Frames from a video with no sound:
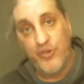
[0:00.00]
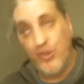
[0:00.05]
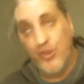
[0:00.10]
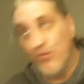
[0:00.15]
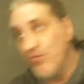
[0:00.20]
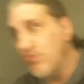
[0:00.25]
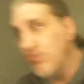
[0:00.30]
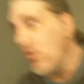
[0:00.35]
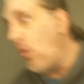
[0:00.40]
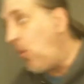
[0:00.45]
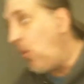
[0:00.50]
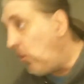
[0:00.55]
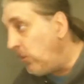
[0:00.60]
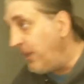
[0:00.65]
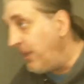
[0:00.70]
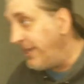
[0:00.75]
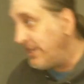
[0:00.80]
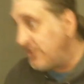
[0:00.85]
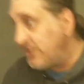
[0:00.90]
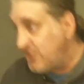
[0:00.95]
roll
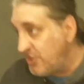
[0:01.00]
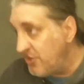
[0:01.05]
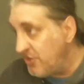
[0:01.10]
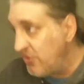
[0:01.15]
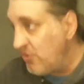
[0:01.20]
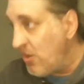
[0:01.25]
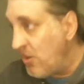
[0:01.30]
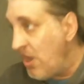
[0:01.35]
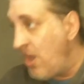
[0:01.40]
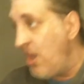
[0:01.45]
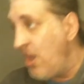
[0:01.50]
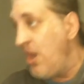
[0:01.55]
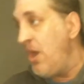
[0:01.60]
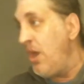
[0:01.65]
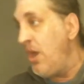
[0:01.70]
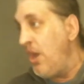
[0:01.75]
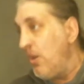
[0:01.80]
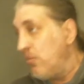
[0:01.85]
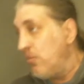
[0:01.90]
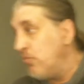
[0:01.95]
into
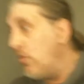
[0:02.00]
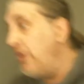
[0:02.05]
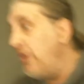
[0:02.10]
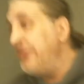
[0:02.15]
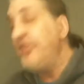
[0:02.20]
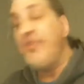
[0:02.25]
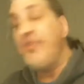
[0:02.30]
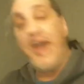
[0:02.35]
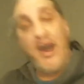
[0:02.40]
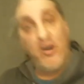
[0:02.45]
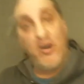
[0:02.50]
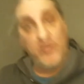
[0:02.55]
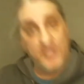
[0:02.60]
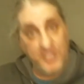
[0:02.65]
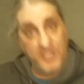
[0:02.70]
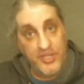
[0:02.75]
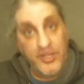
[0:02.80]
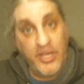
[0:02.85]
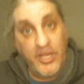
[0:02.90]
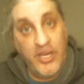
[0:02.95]

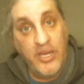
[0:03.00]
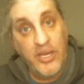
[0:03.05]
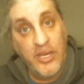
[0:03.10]
1000,